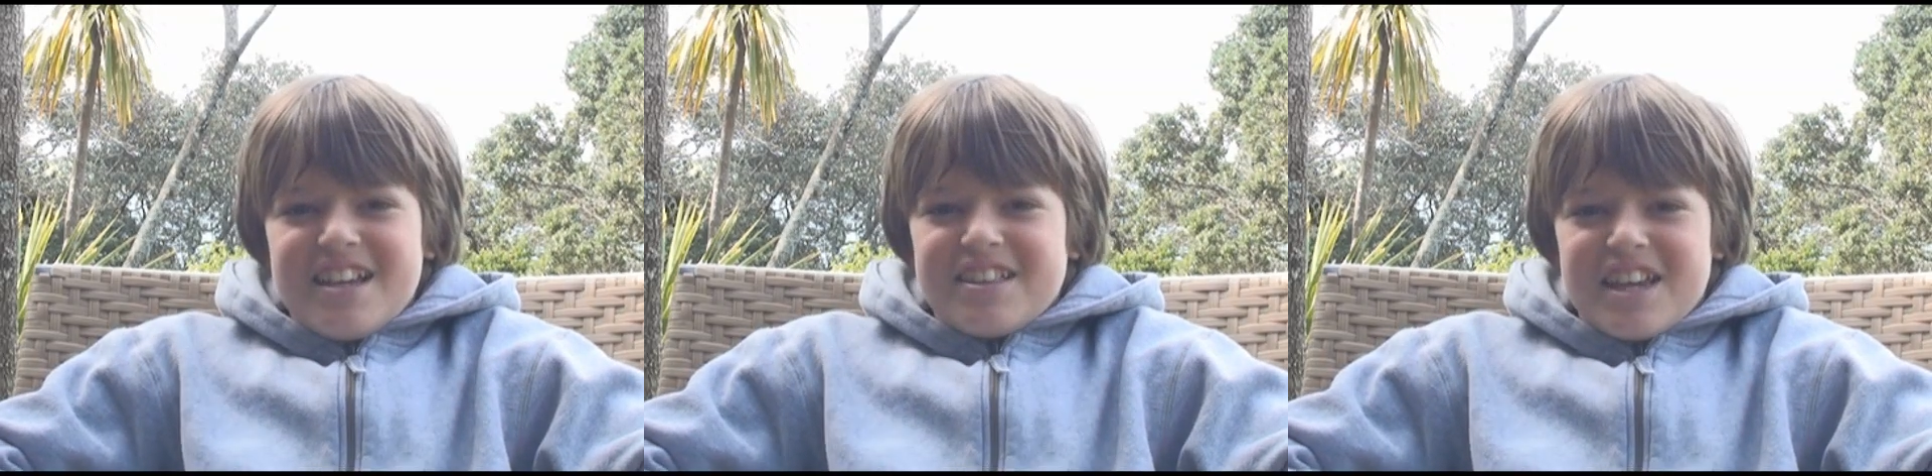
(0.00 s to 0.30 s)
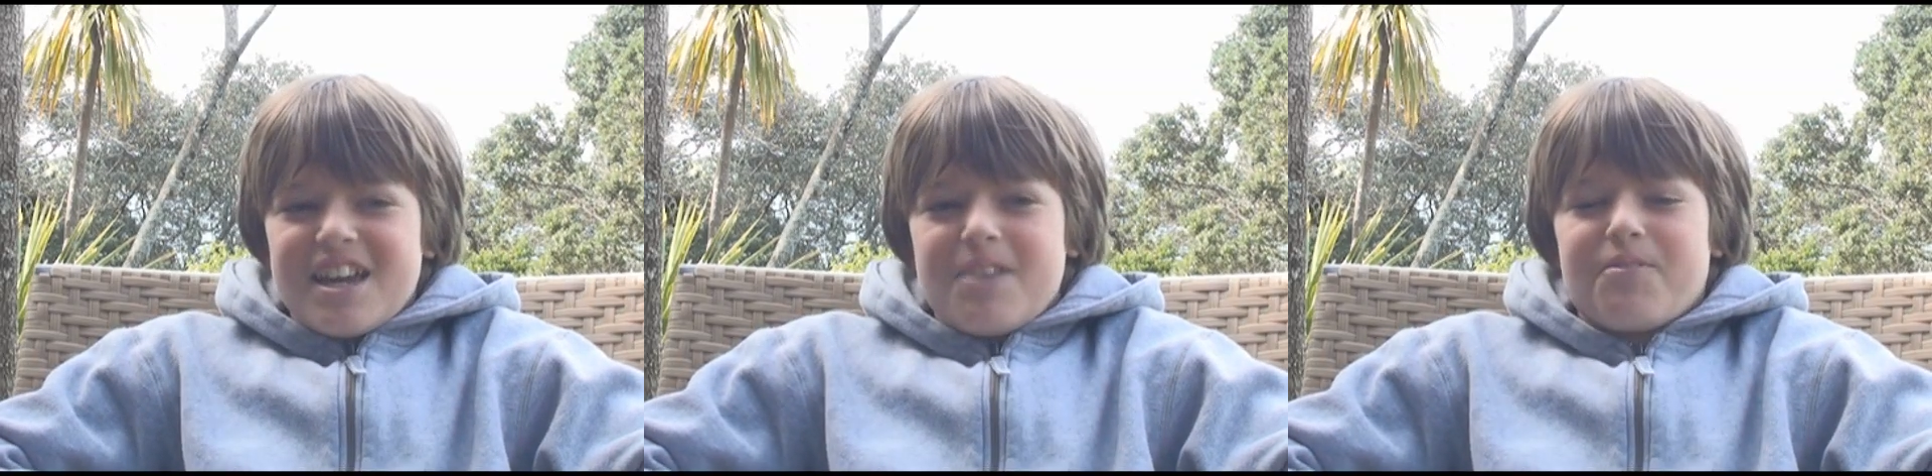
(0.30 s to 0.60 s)

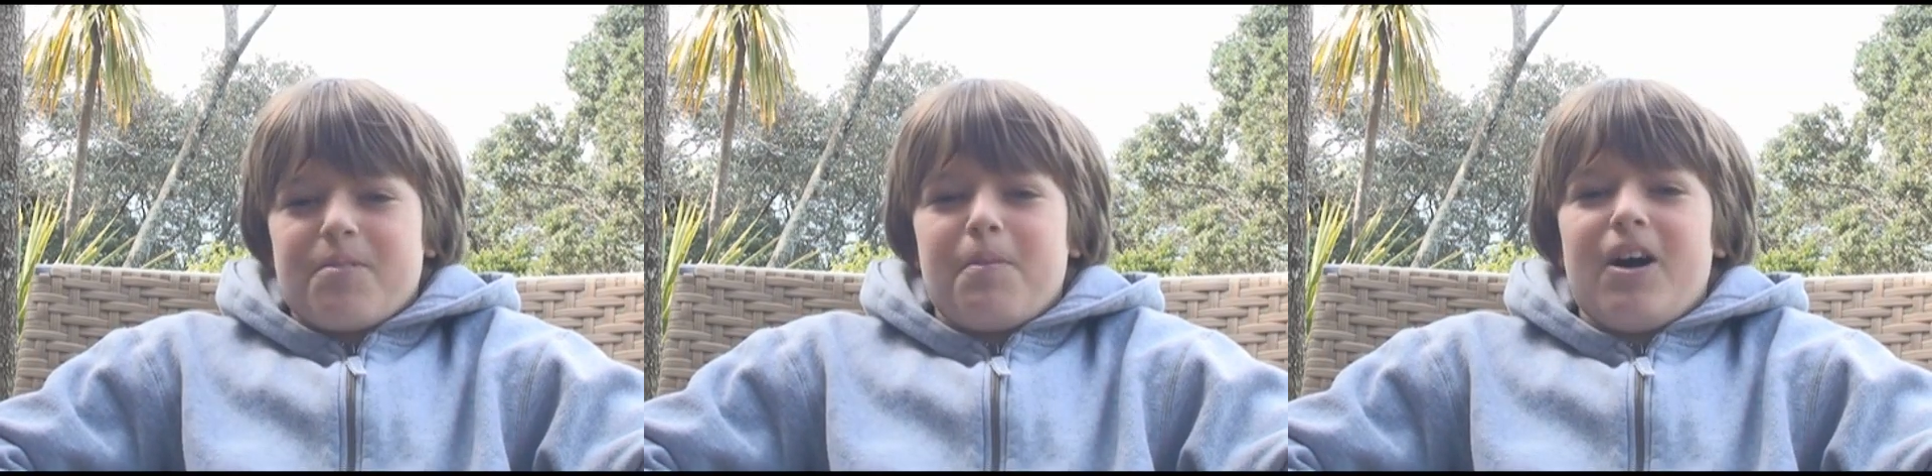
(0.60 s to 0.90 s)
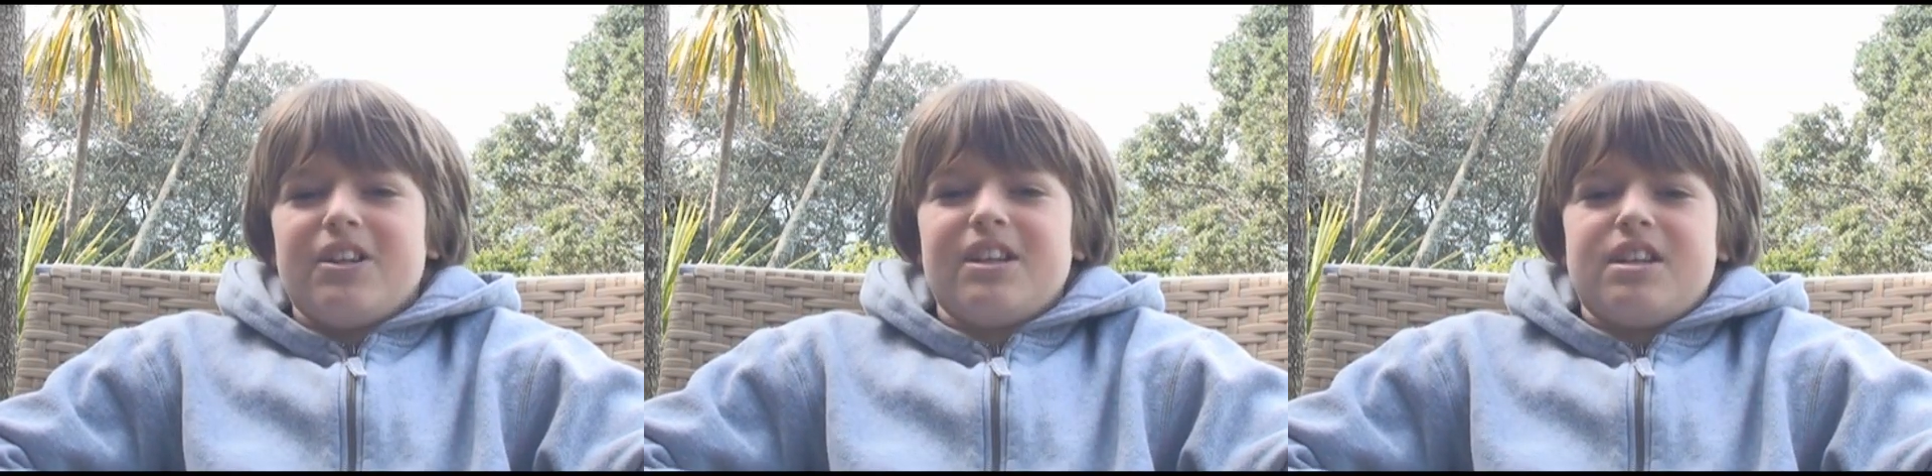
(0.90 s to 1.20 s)
They came from
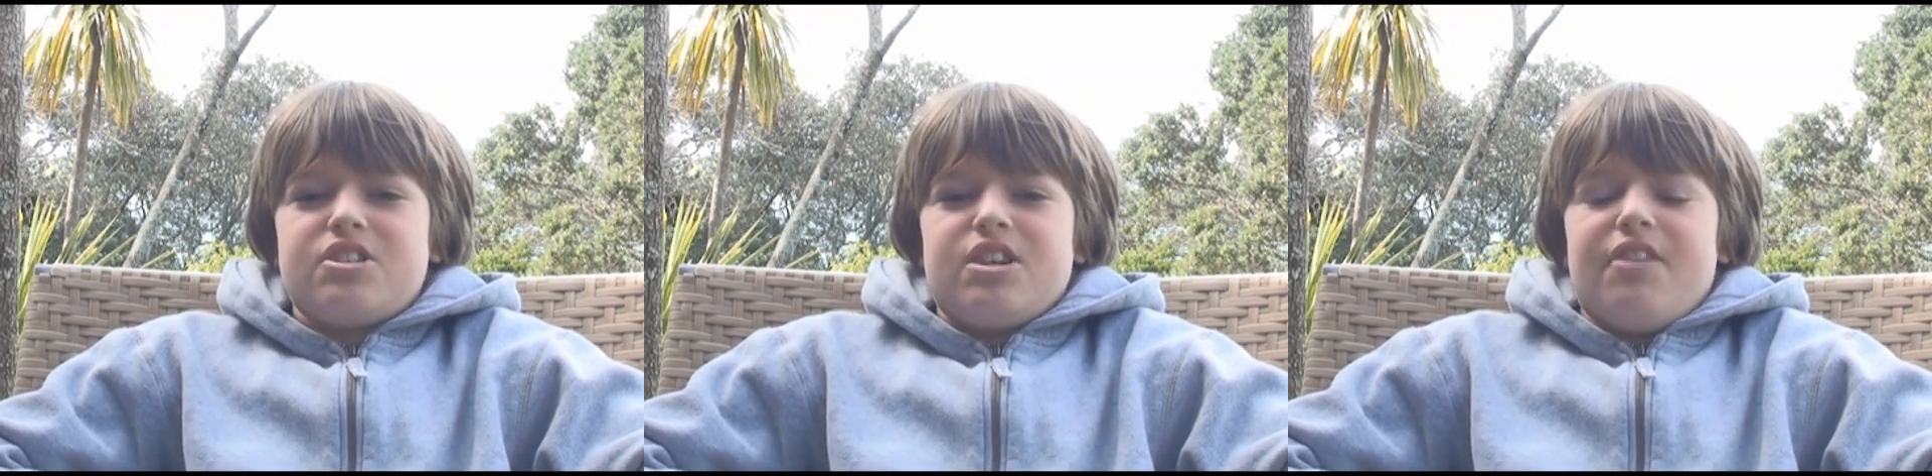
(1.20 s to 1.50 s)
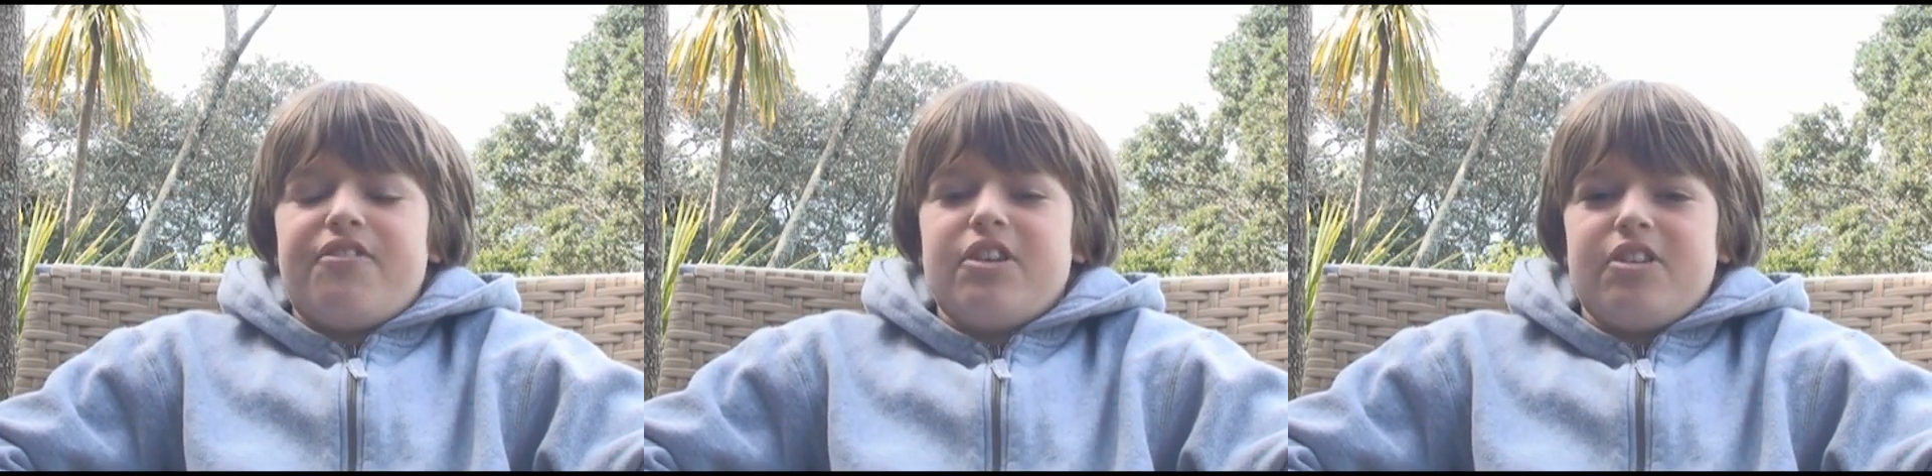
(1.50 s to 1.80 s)
Polynesia
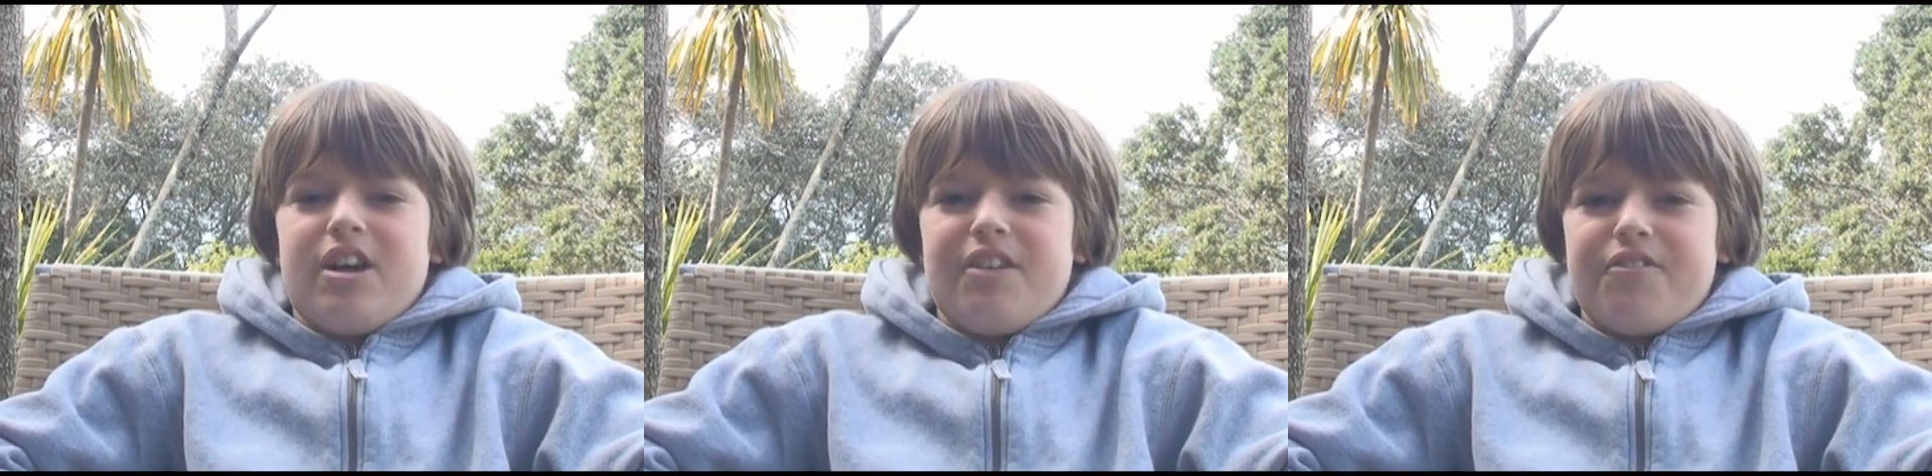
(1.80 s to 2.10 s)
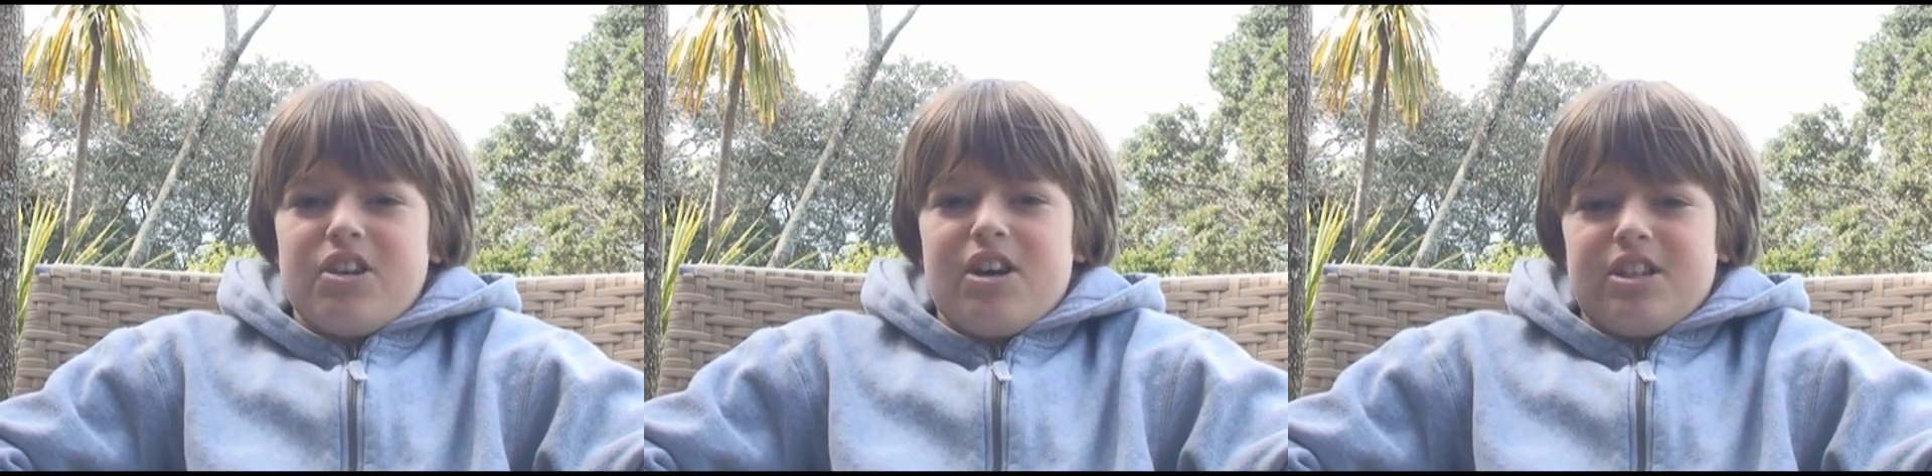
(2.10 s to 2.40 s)
a few a
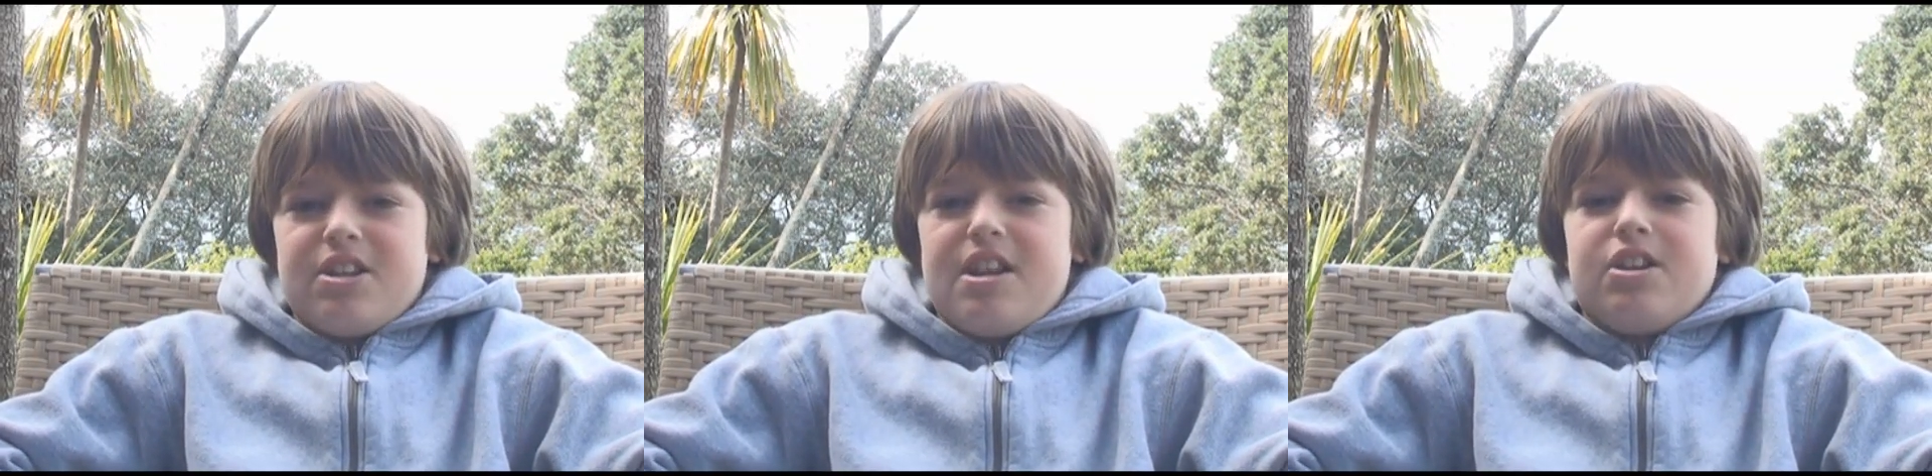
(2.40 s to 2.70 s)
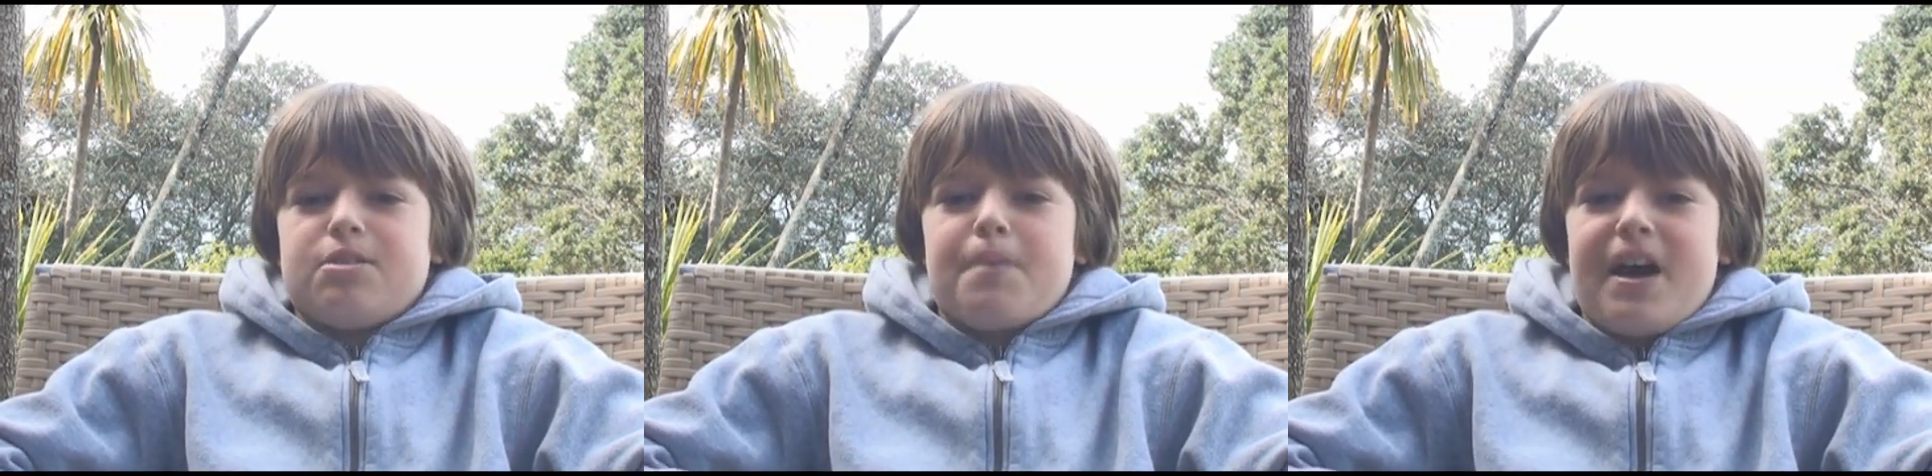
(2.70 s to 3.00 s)
few hundred
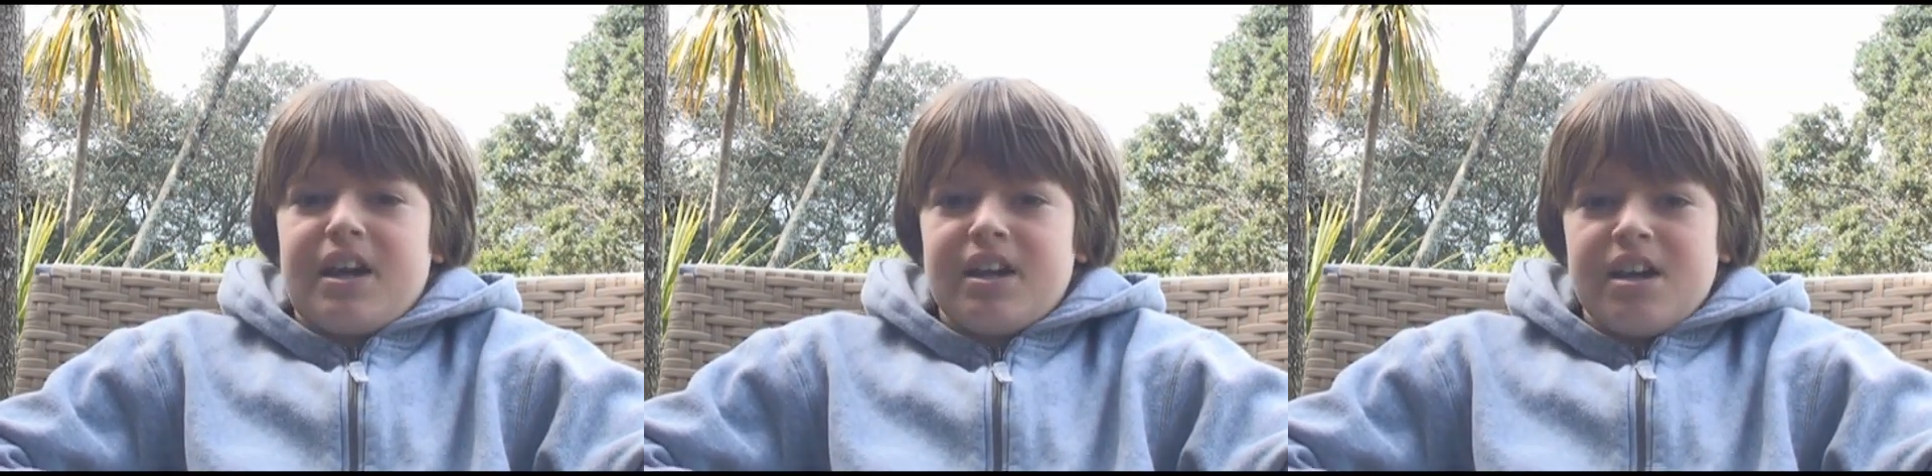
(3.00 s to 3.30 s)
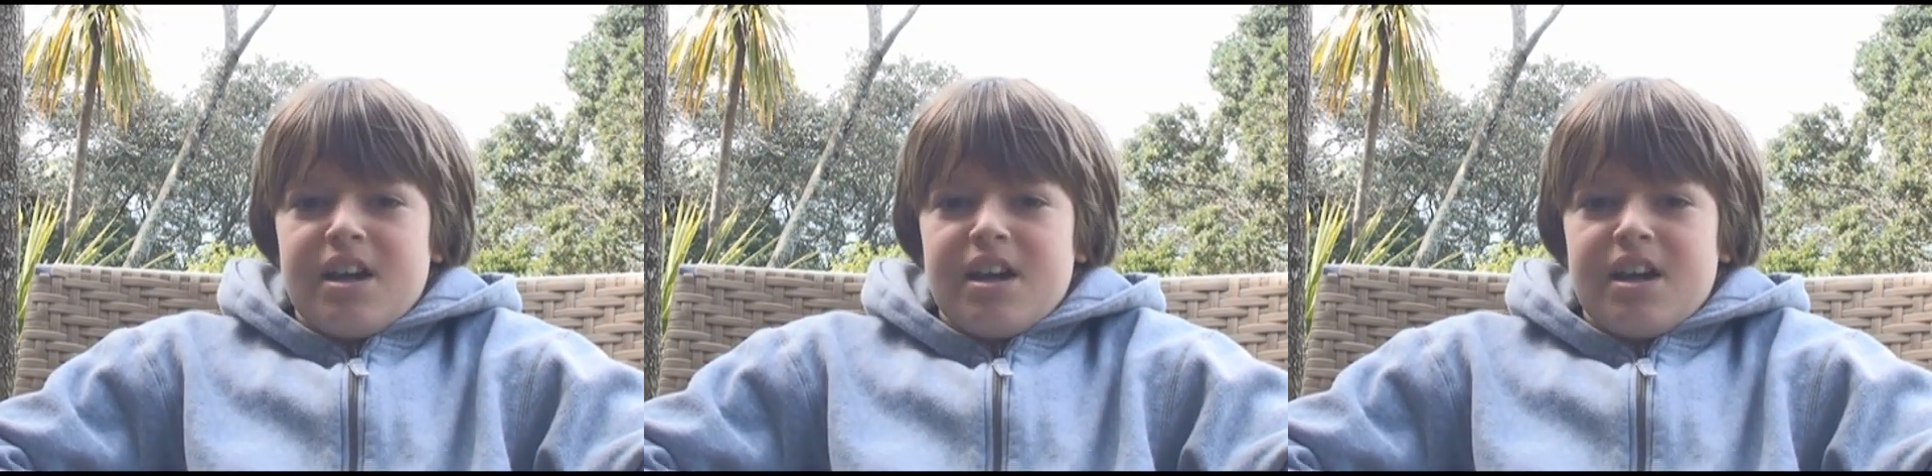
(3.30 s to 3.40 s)
years back,